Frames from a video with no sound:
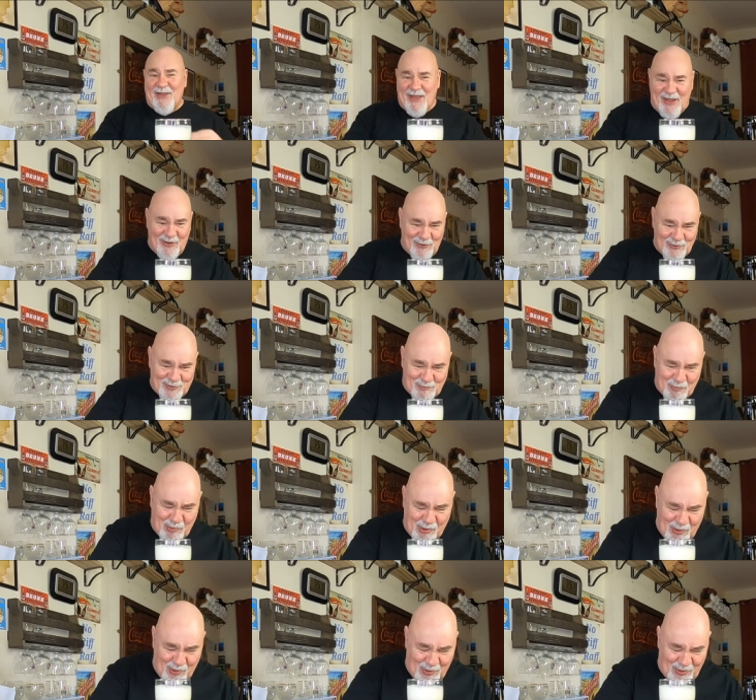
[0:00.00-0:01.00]
that looks
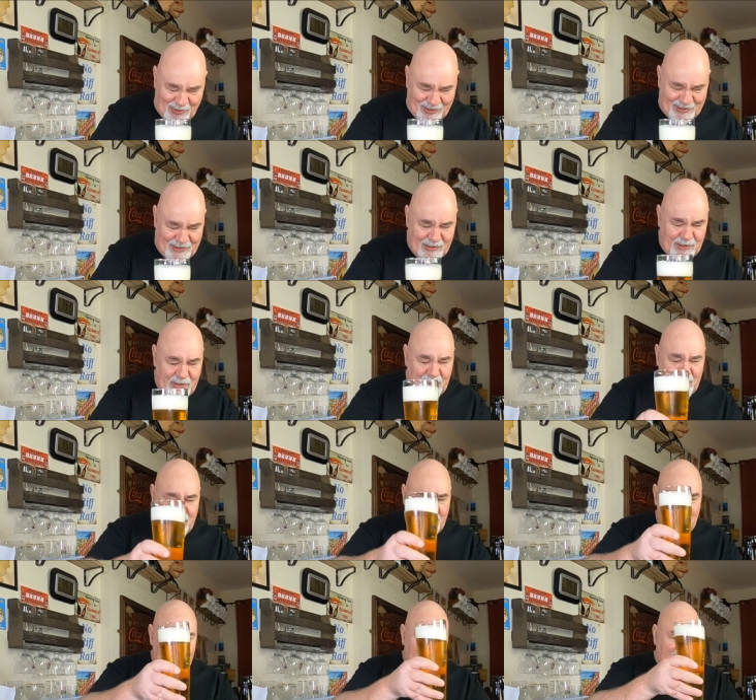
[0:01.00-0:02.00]
bra
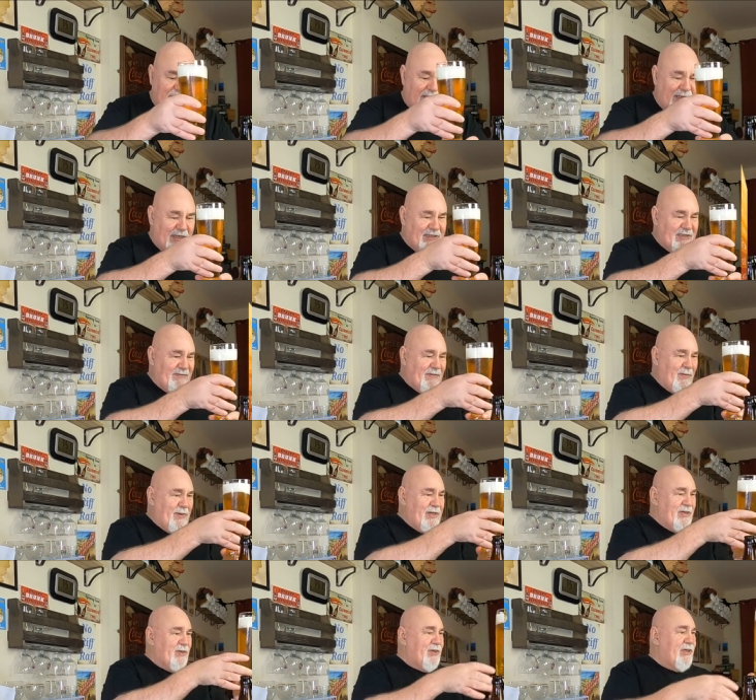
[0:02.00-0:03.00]
Let's have a
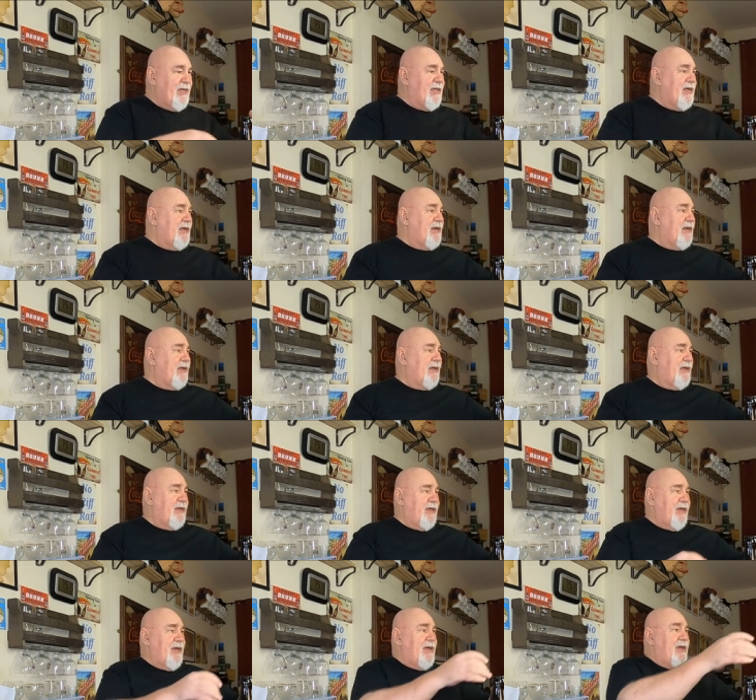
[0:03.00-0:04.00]
wee look at the
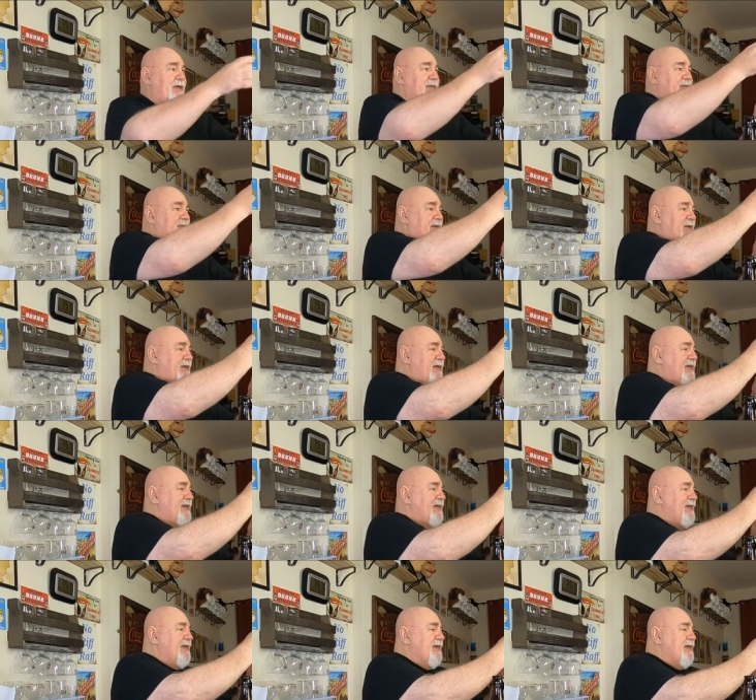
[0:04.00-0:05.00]
colour, yes.
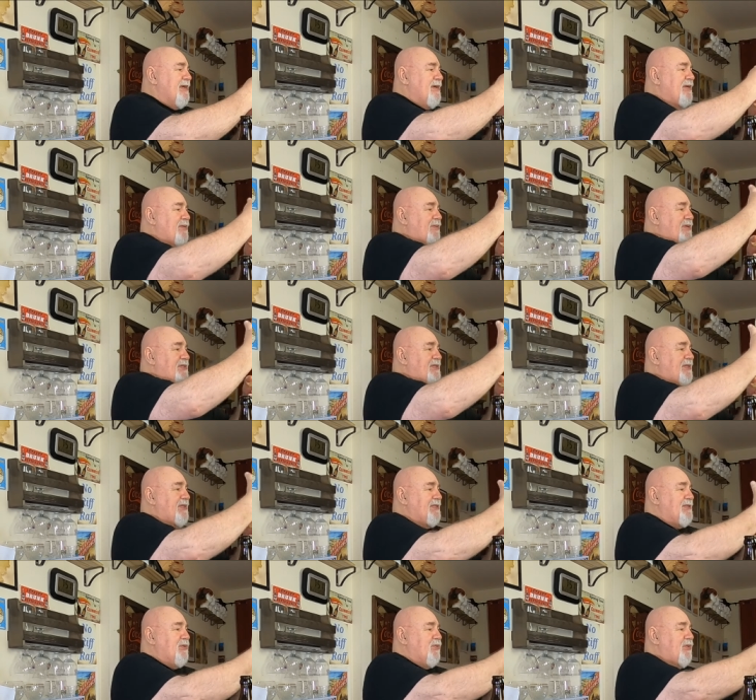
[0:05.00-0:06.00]
Well, it's
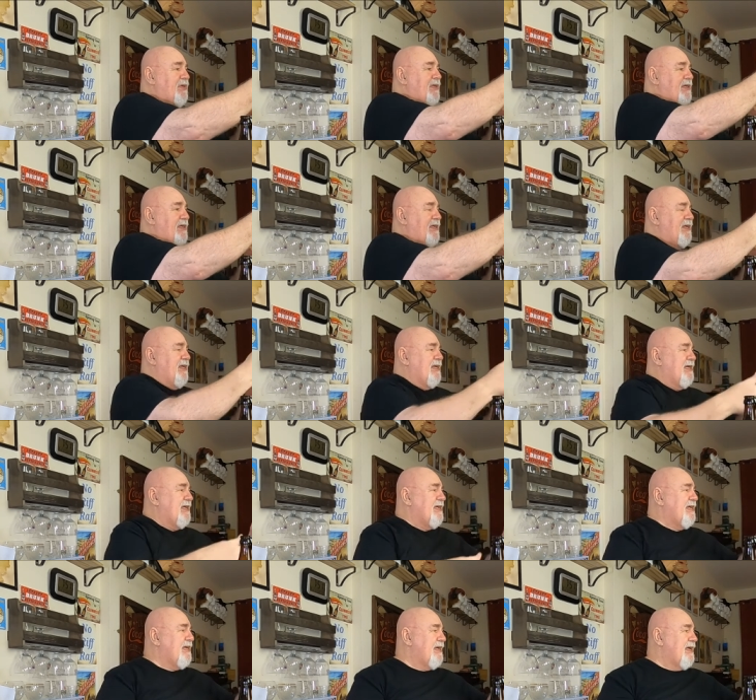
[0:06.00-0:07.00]
crystal clear.
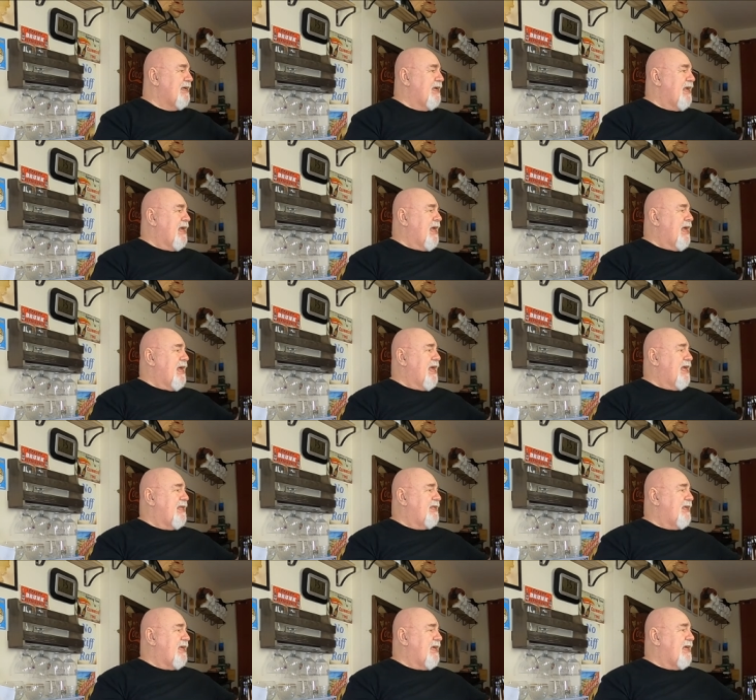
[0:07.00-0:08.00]

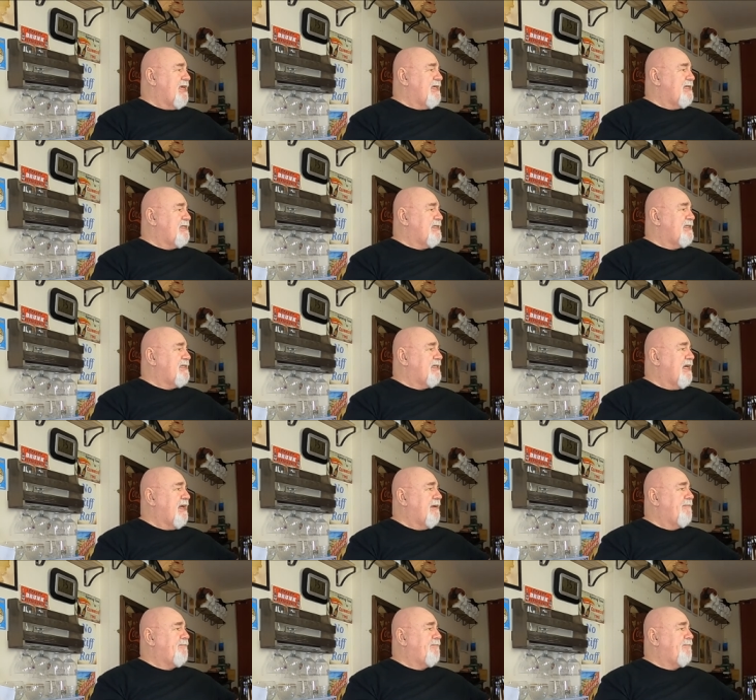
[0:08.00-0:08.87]
It is